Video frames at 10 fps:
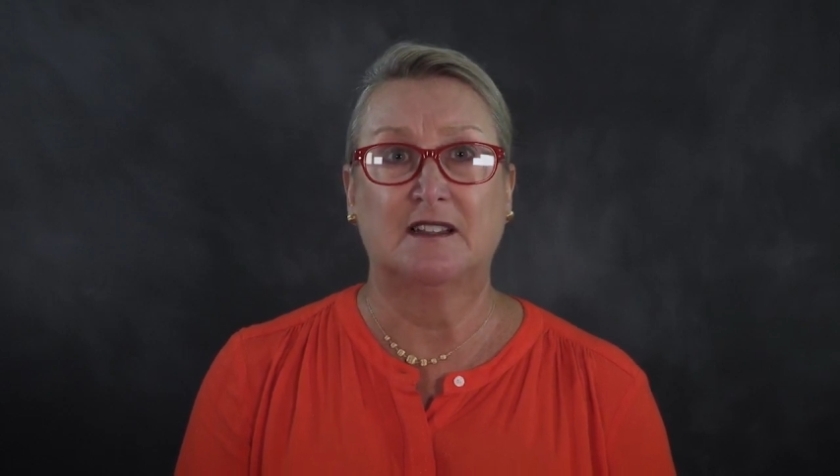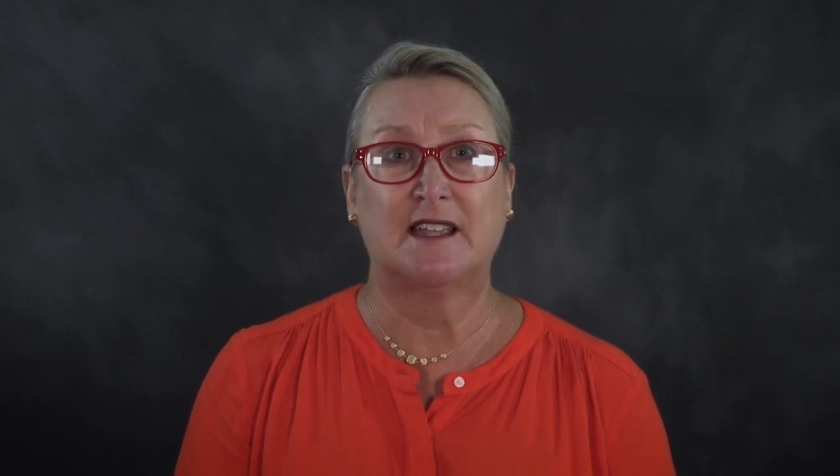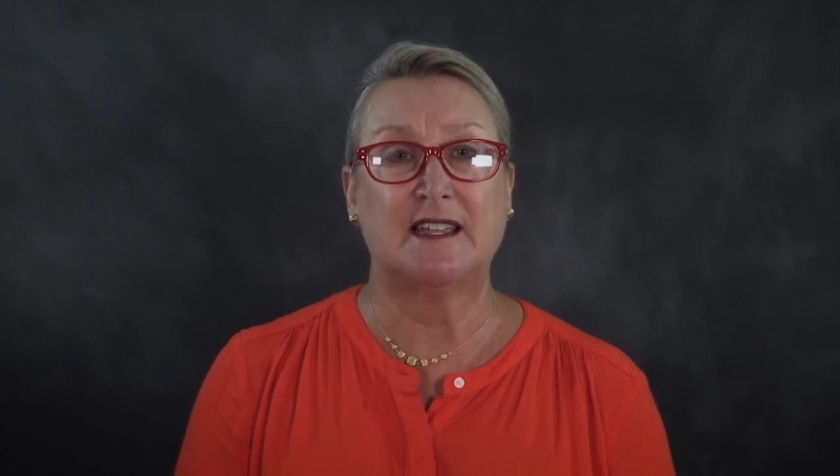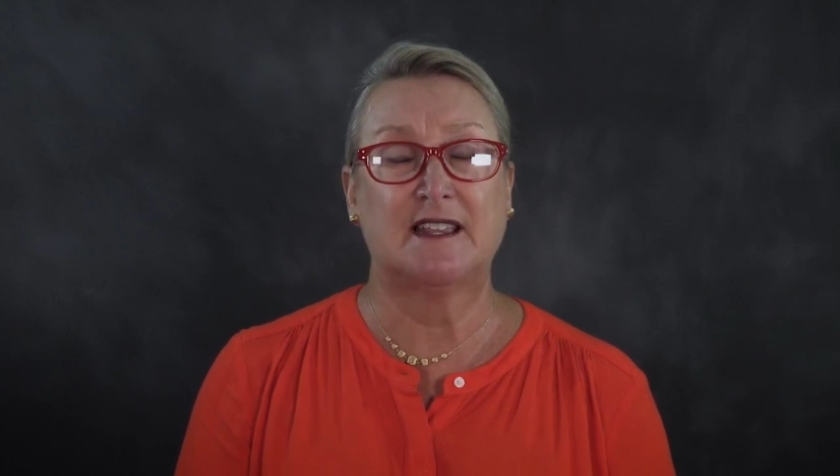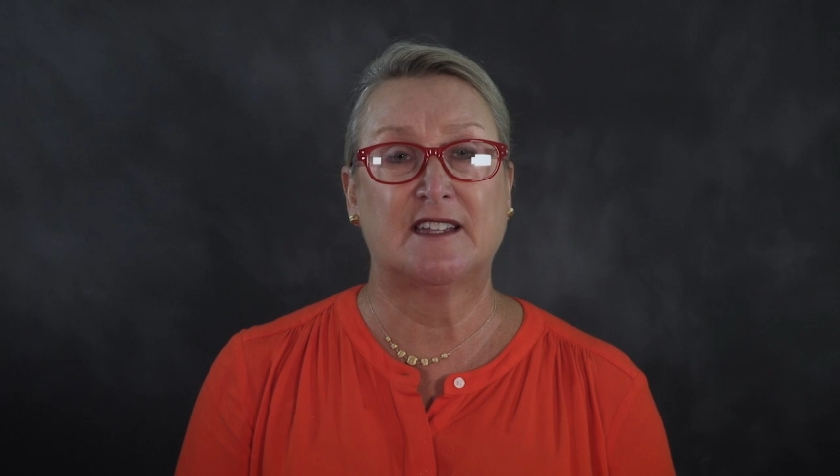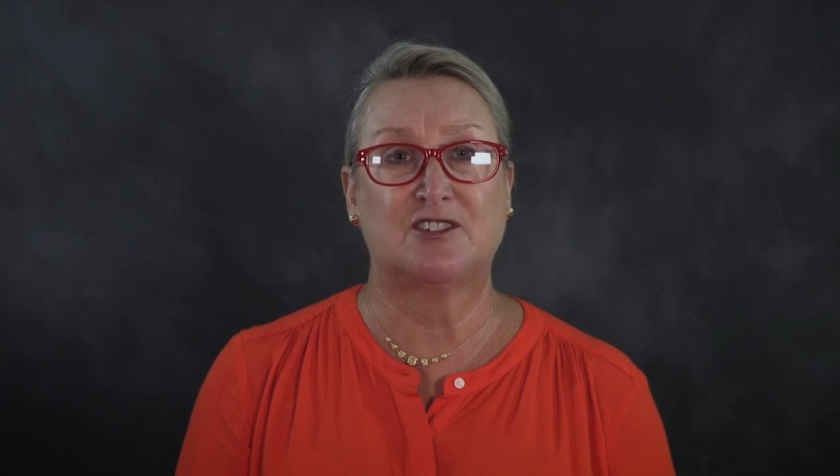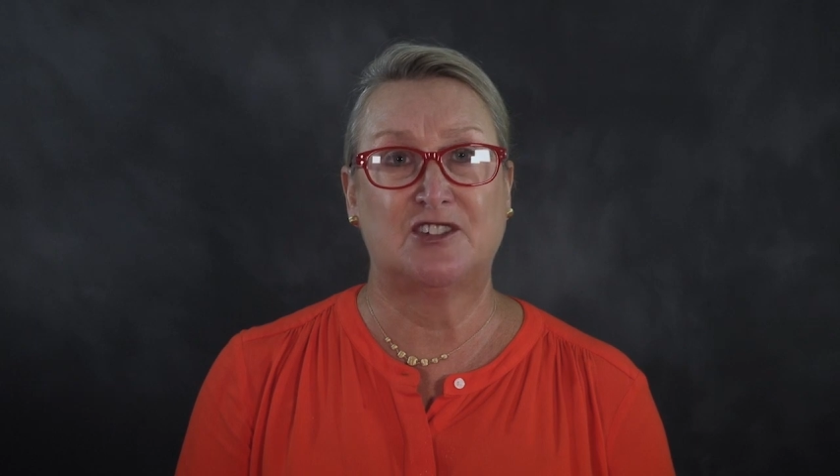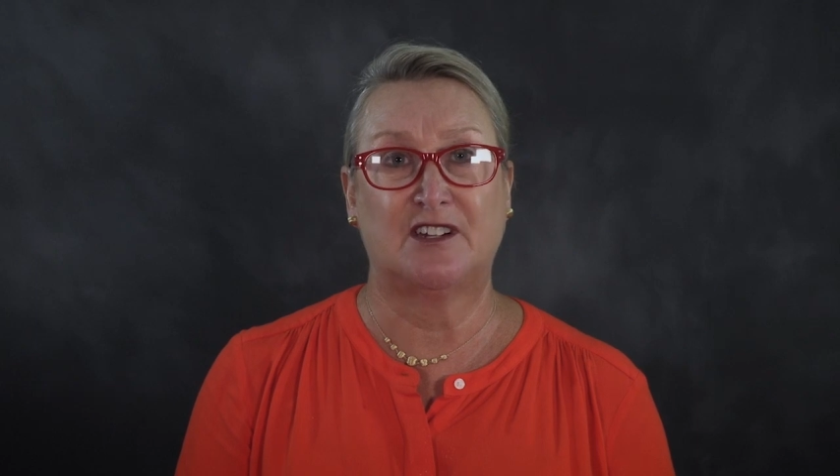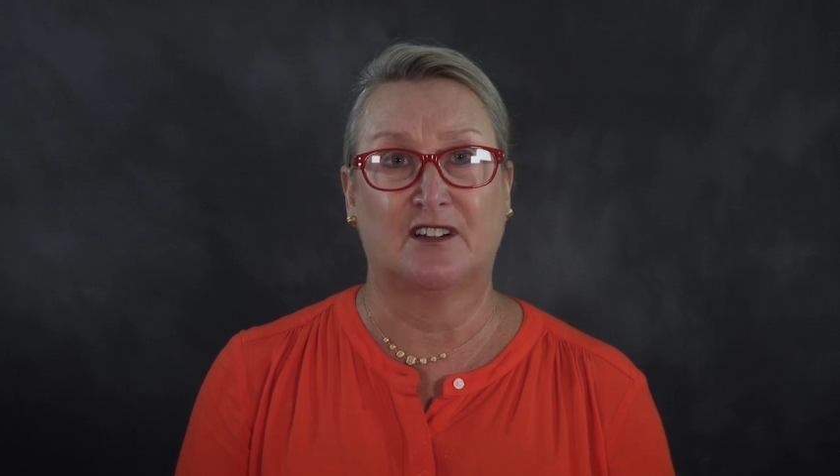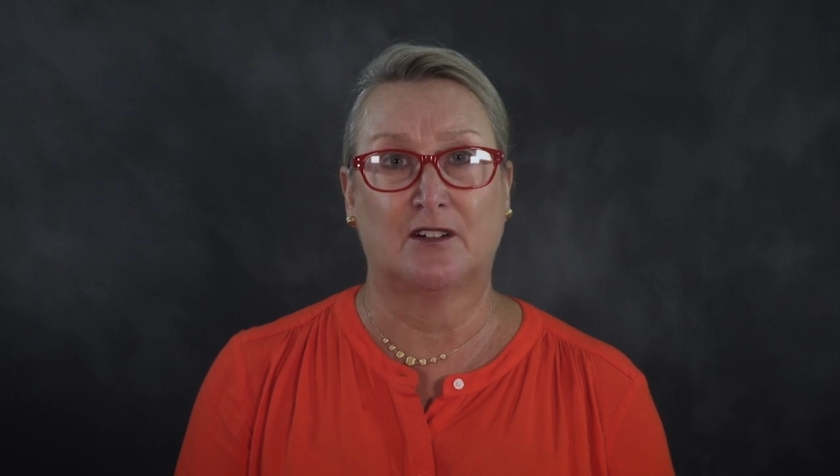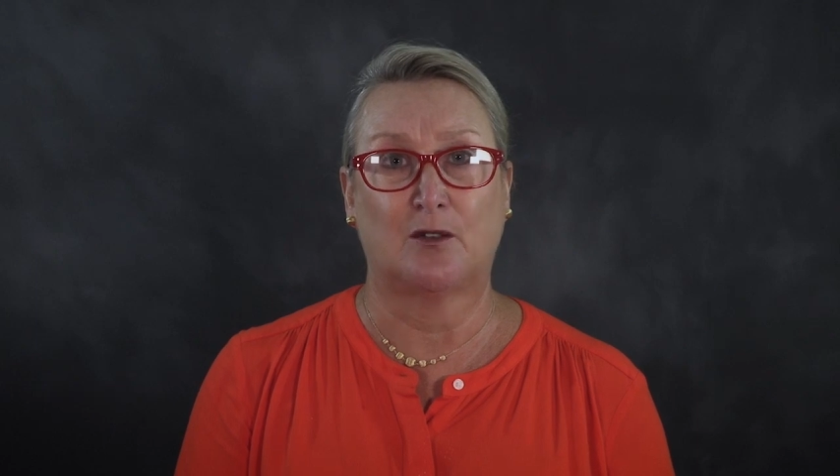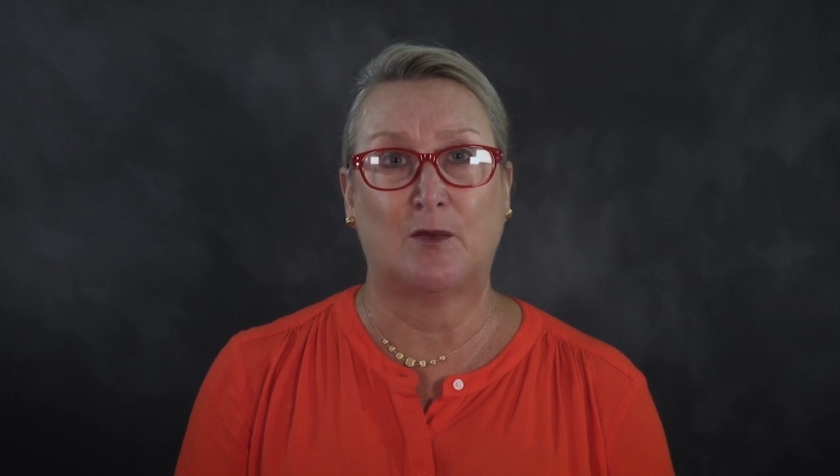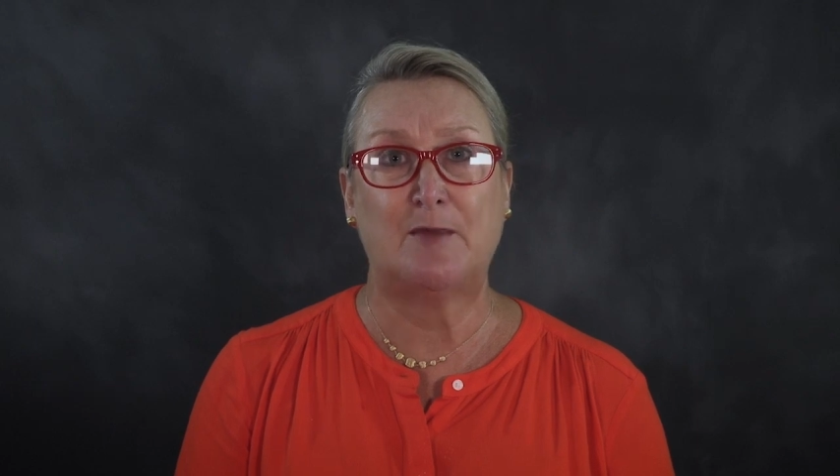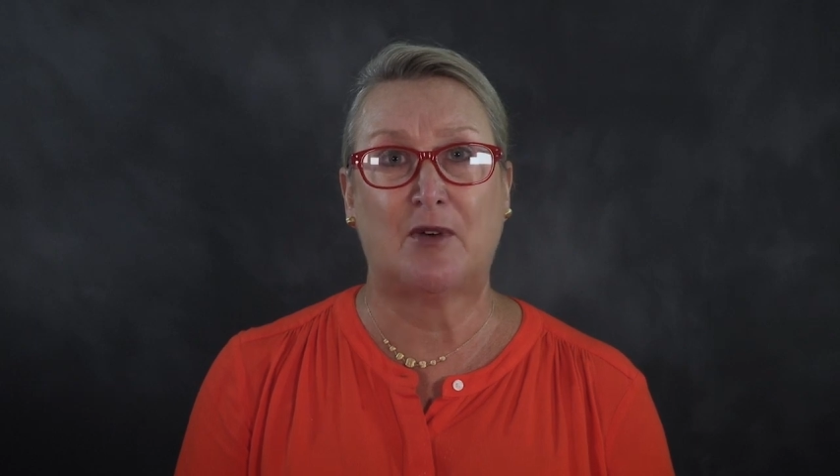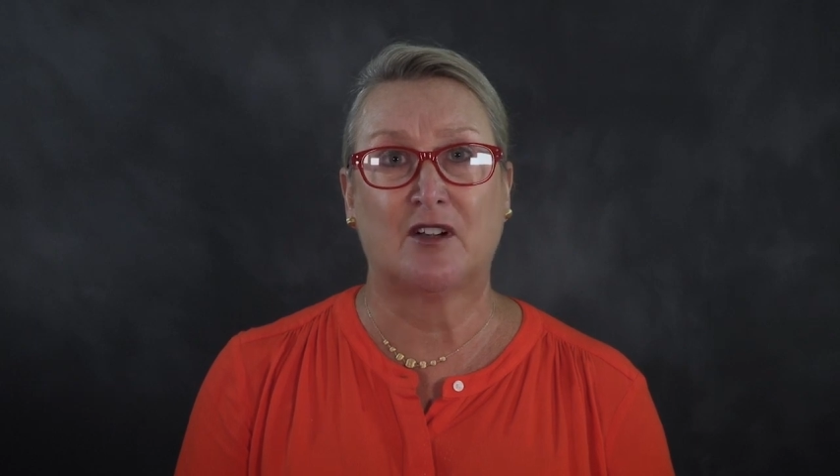Late last year,
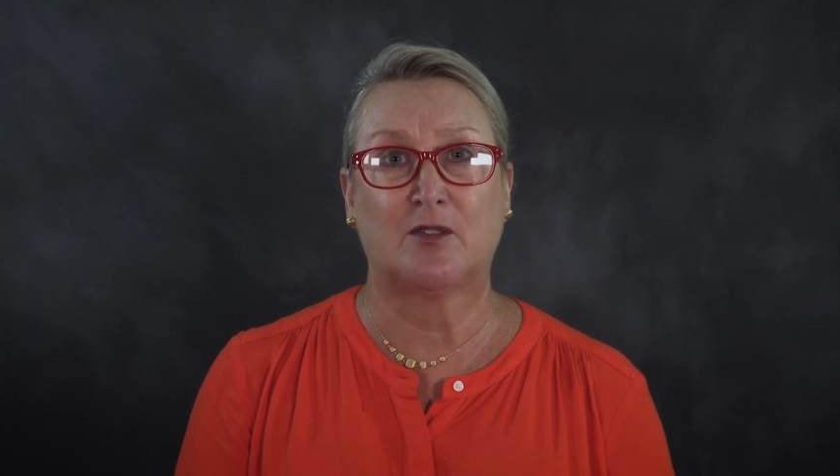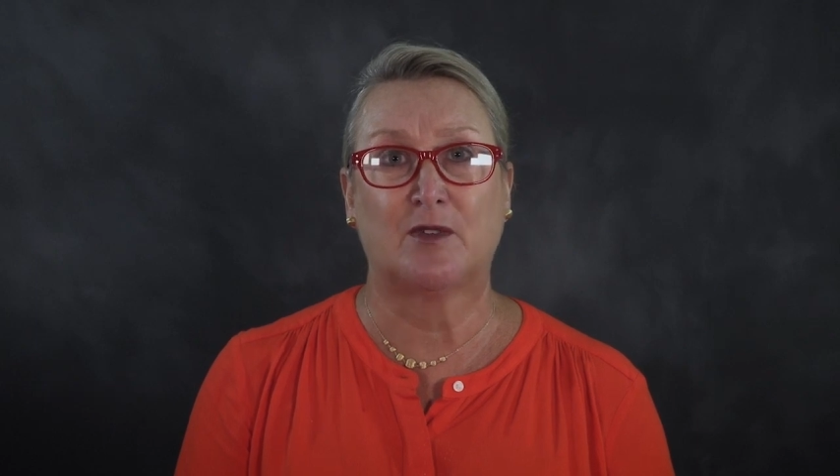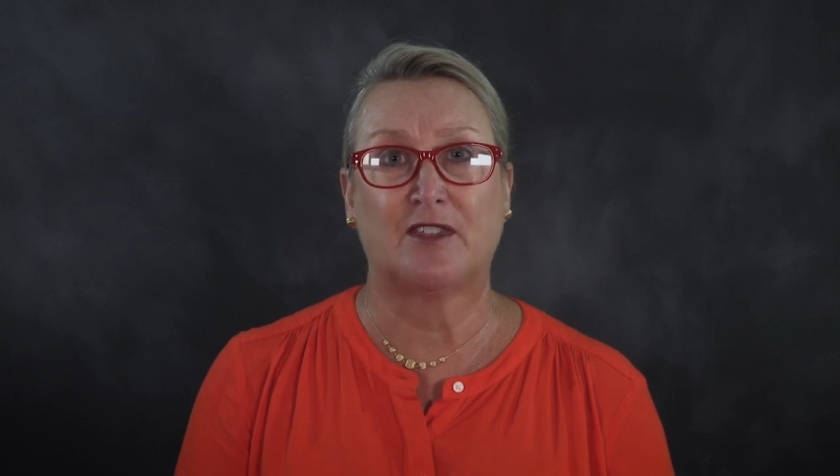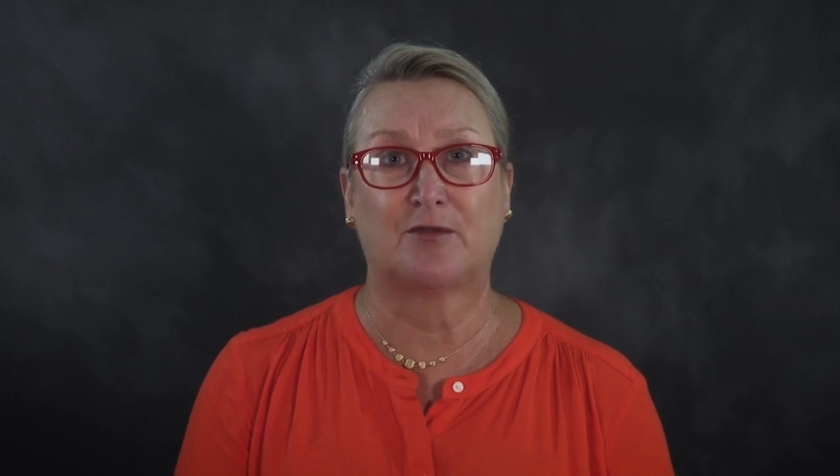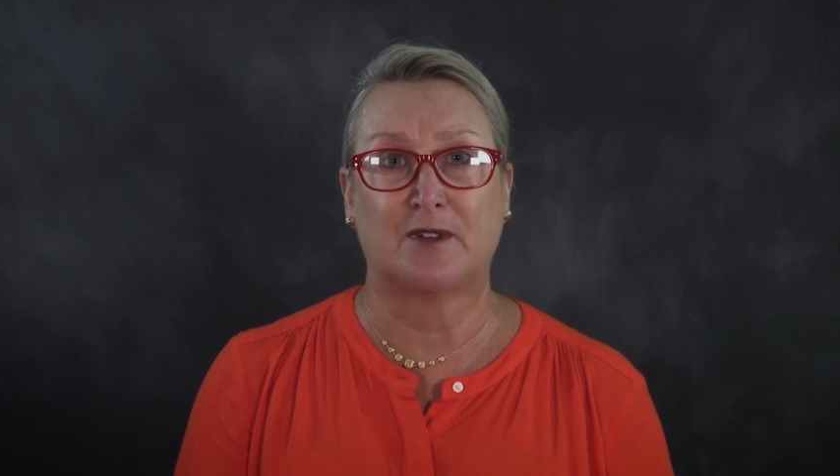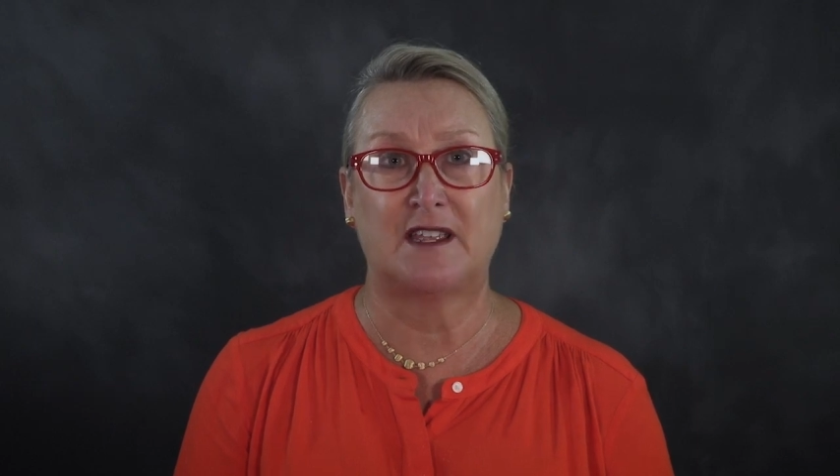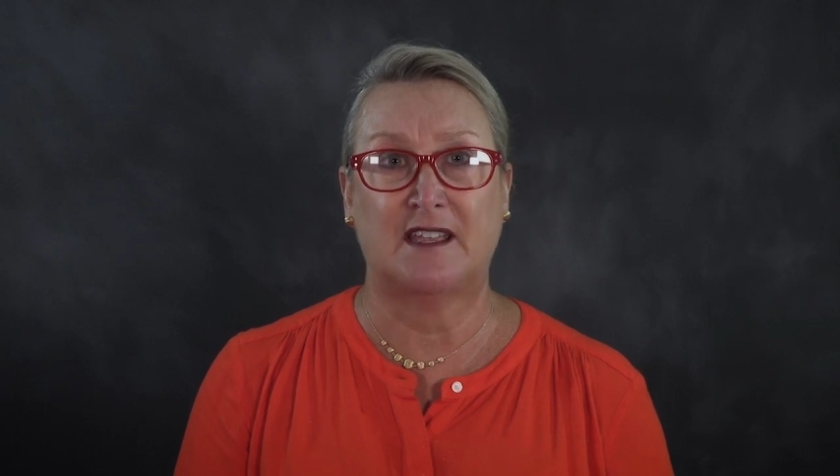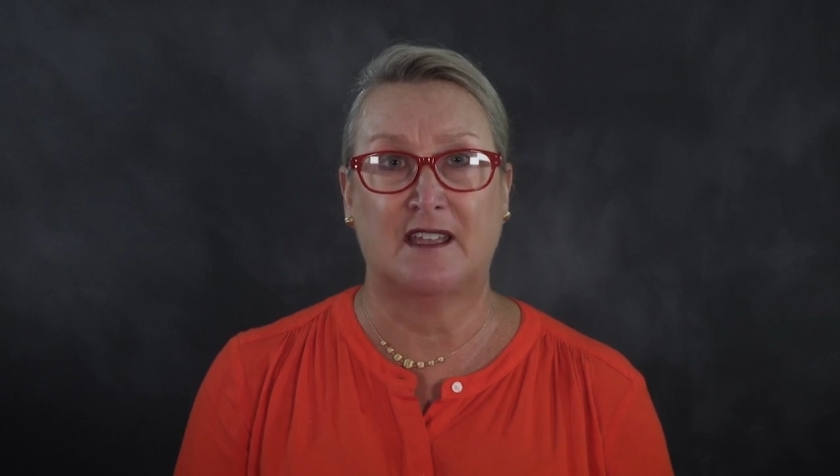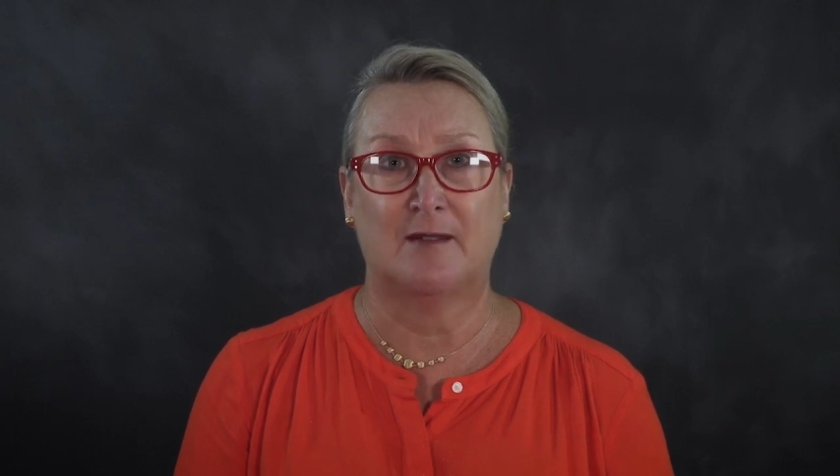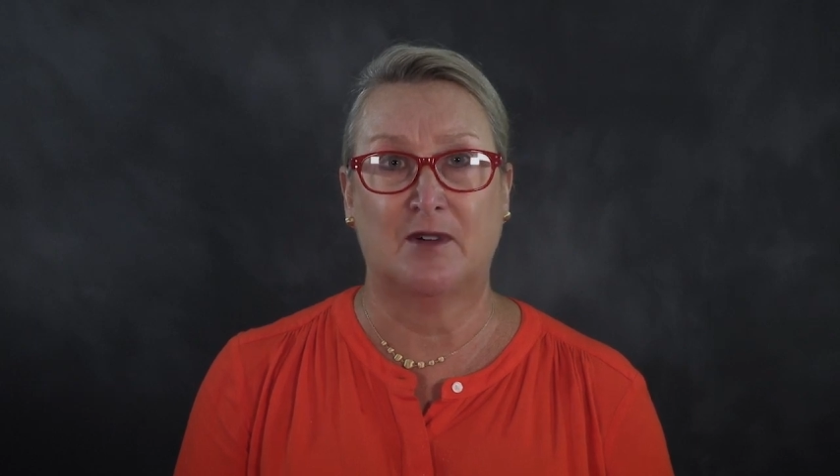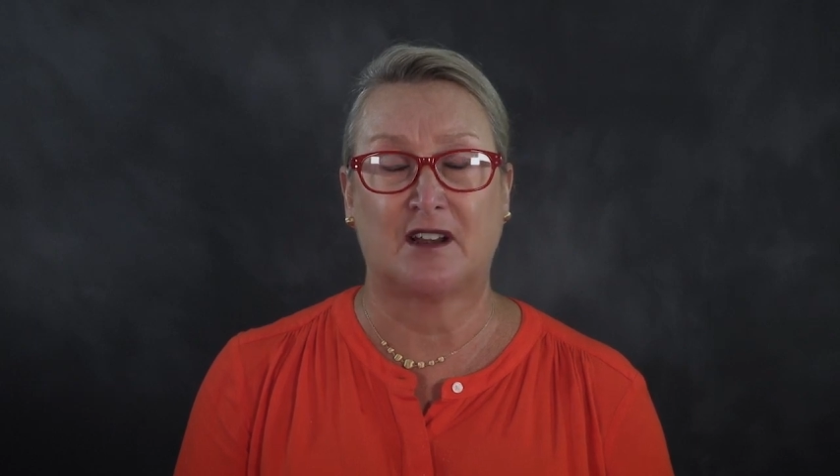we partnered with 3M